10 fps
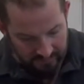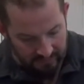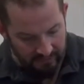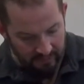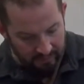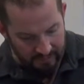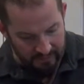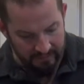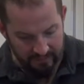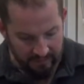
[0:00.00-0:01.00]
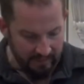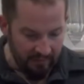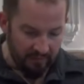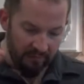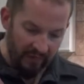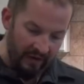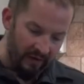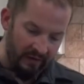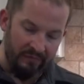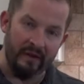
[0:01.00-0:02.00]
Yummy,
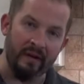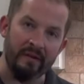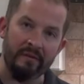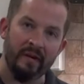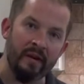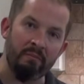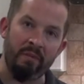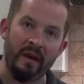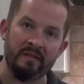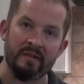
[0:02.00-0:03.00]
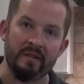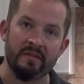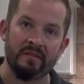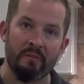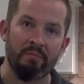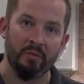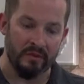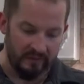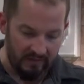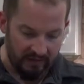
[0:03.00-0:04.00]
very, very, very basic, simple.
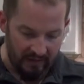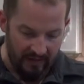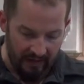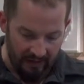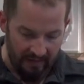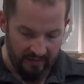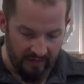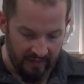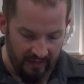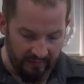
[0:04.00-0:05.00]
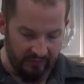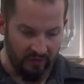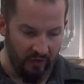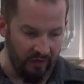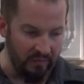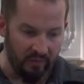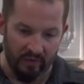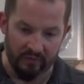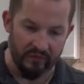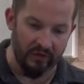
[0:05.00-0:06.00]
This is a starting
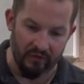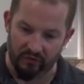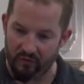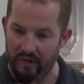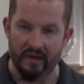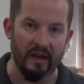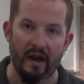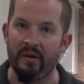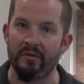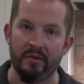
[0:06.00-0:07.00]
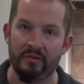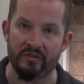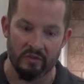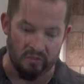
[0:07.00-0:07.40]
point for you to tweak it however you so